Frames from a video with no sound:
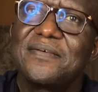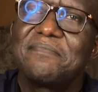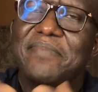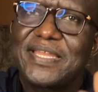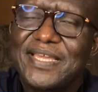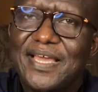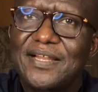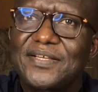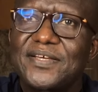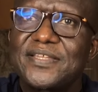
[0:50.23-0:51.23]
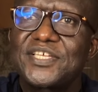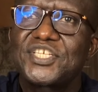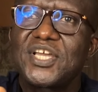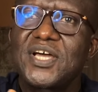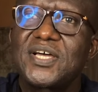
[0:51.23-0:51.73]
medical
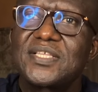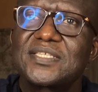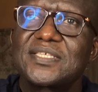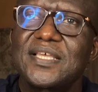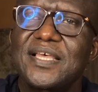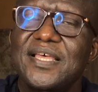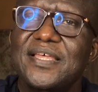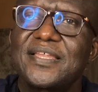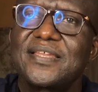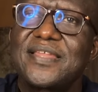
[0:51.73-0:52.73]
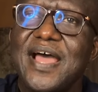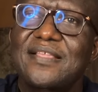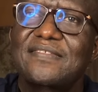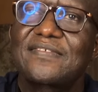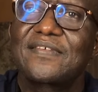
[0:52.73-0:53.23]
conditions
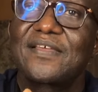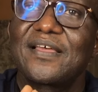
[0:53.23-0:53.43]
that